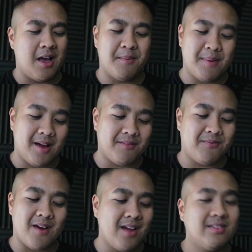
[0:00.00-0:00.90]
about
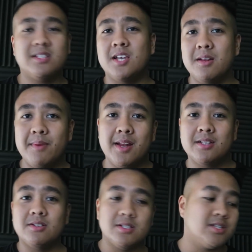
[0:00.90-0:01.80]
5 to 10
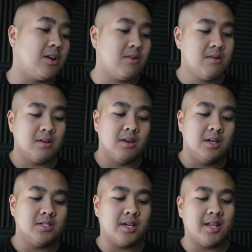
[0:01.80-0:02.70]
minutes or so
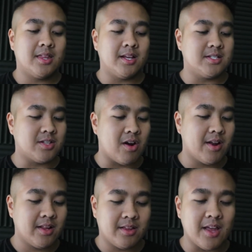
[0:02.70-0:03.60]
to get the thing
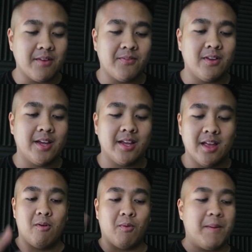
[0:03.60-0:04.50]
started. Thankfully,
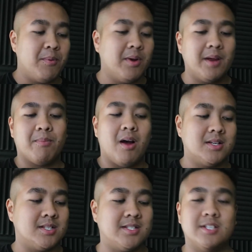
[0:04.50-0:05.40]
rebooting
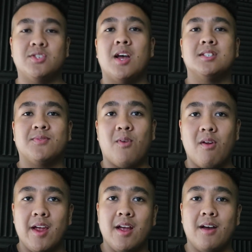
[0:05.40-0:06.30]
process, the
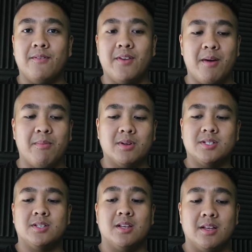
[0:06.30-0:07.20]
transferring of
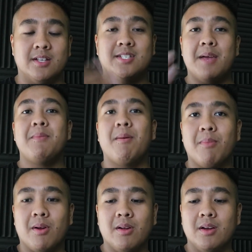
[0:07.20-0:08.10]
numbers, the same
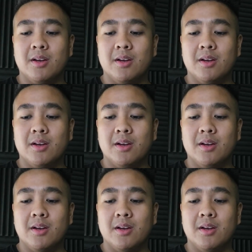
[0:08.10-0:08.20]
number